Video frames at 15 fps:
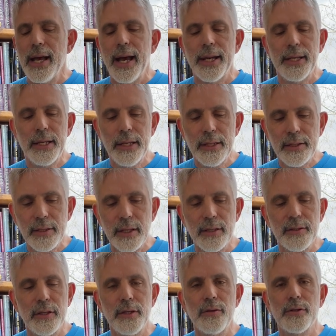and he says
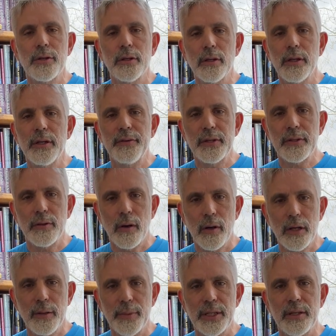that you should look at this
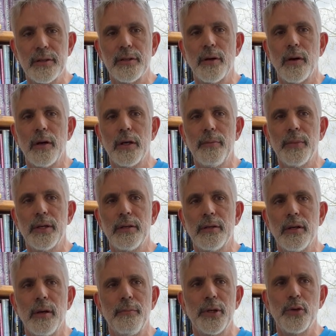argument as an argument
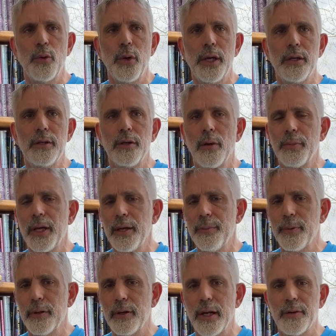between Yom
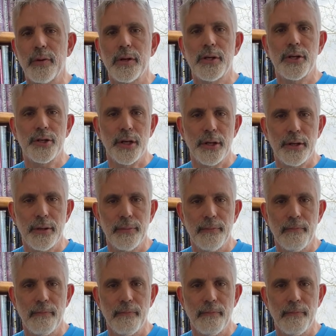Kippur and Rosh Hashanah.